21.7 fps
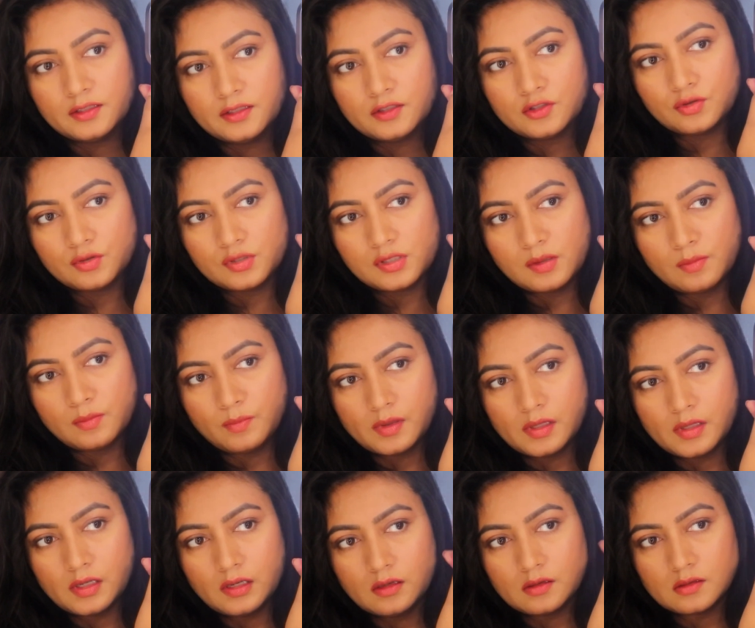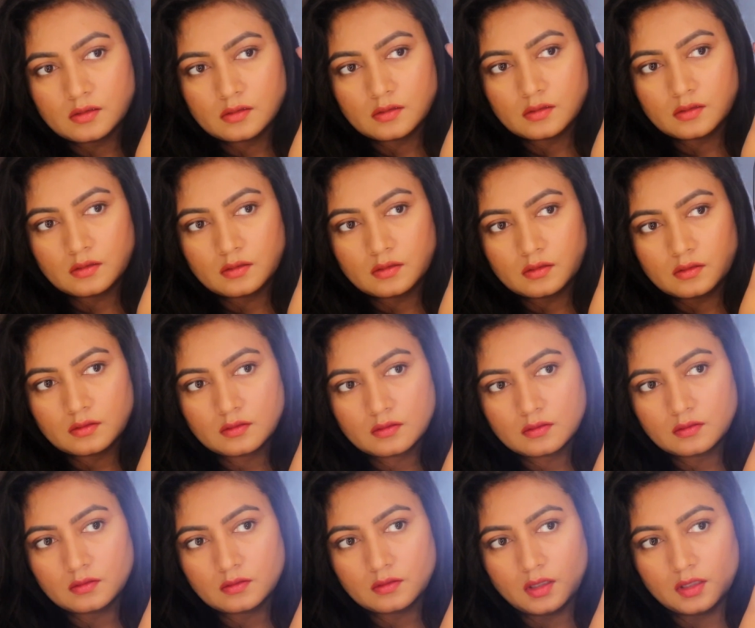See, it's so simple.
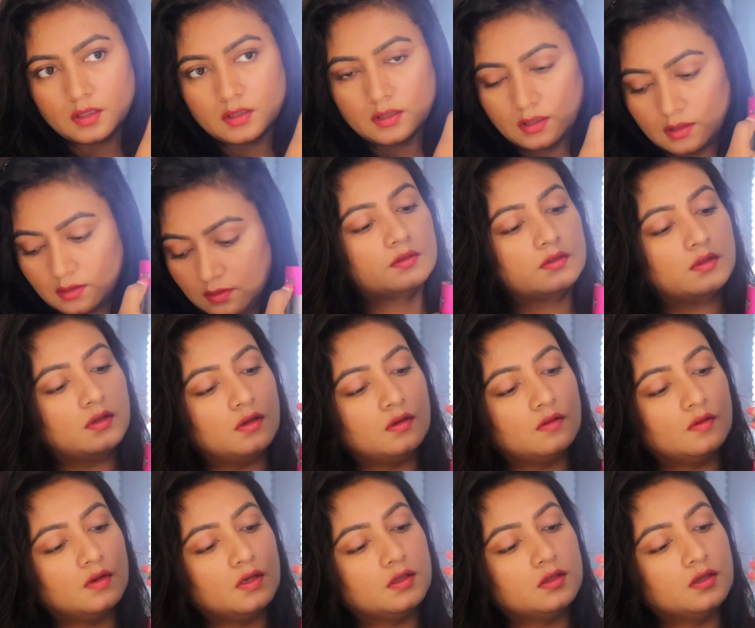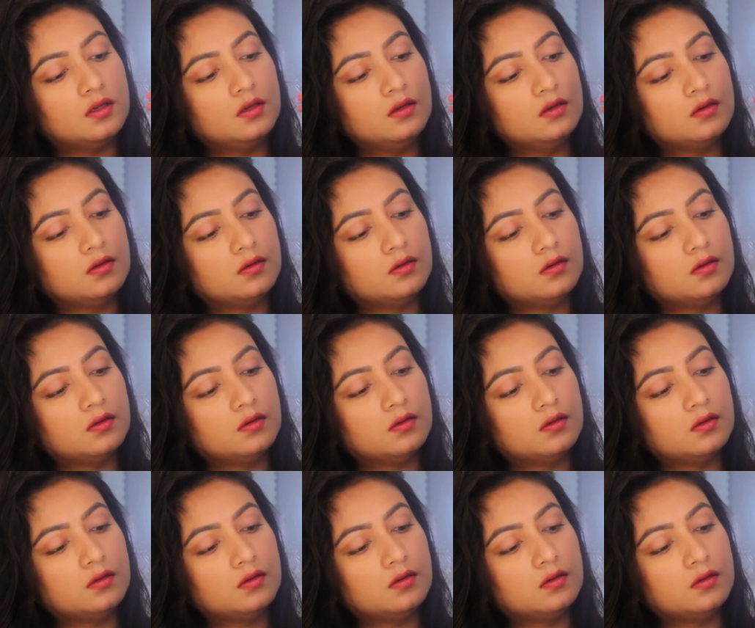Ante tarvata